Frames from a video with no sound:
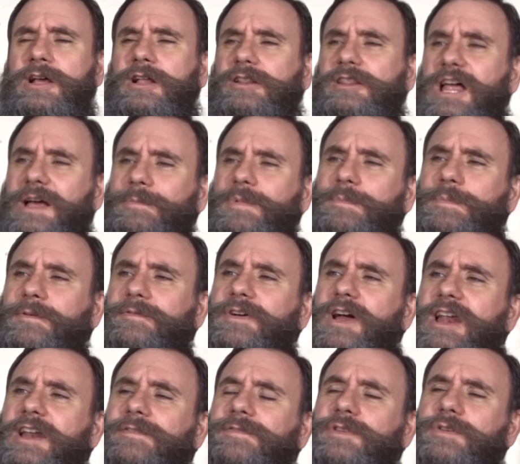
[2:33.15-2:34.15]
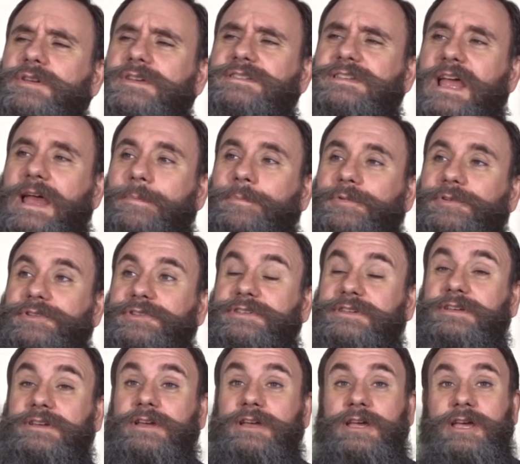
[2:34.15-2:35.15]
Let me provide a few examples.
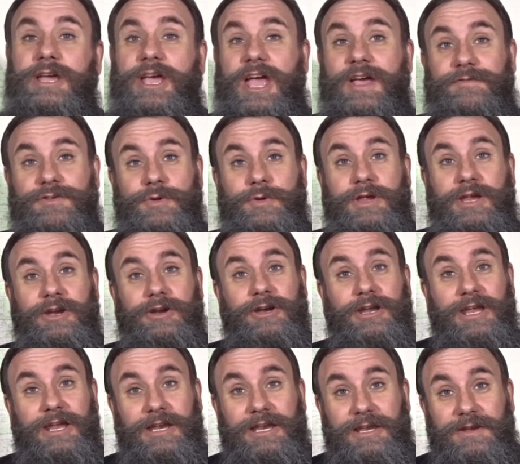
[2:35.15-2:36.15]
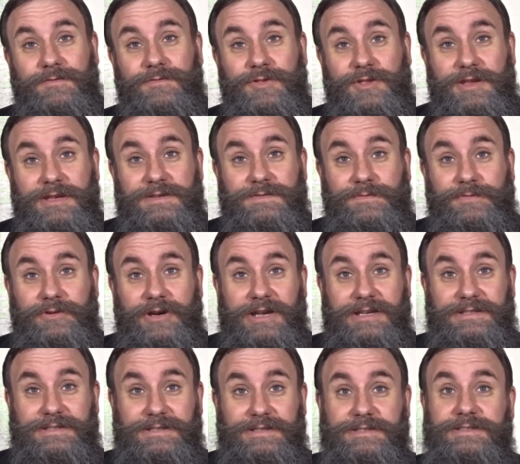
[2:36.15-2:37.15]
If you hear any of these
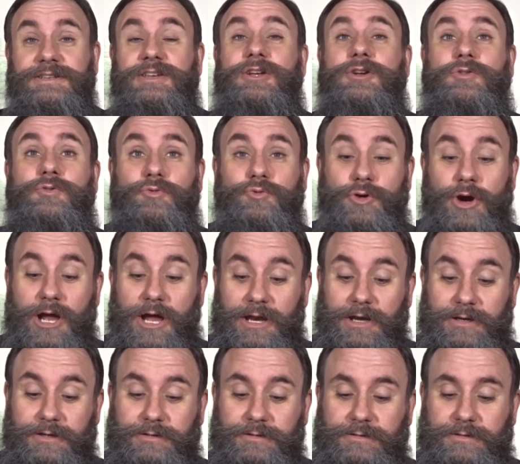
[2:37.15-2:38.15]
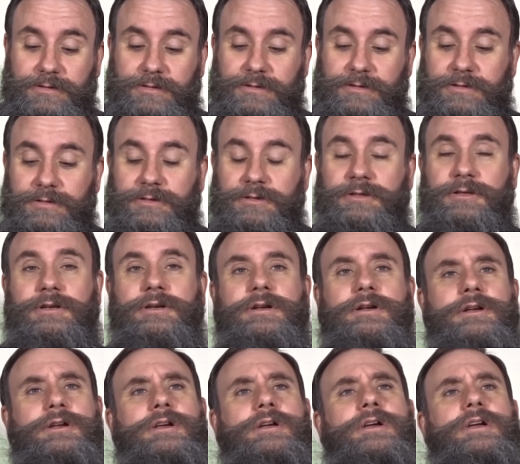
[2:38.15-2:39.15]
phrases, run.
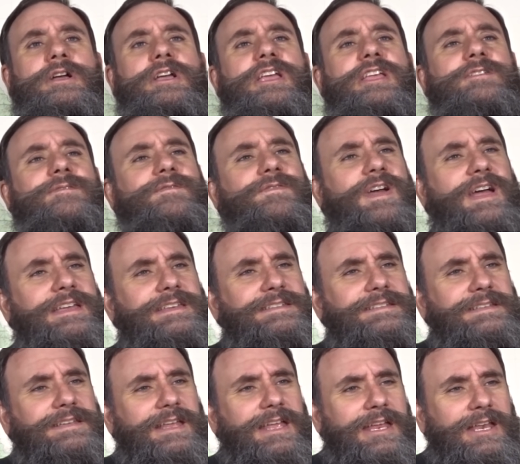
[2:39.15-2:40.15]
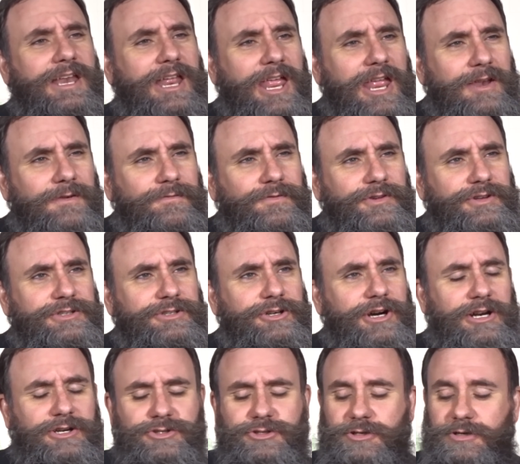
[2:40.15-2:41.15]
Invest in
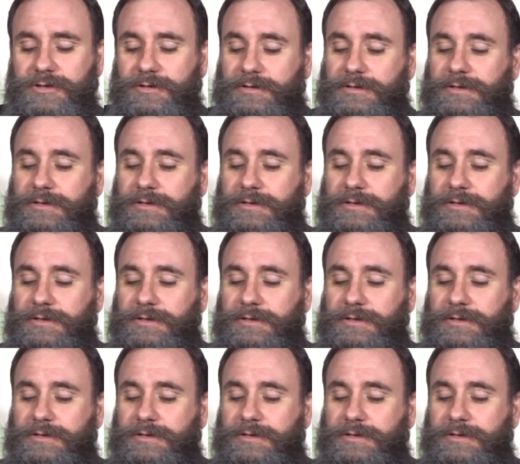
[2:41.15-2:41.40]
infrastructure.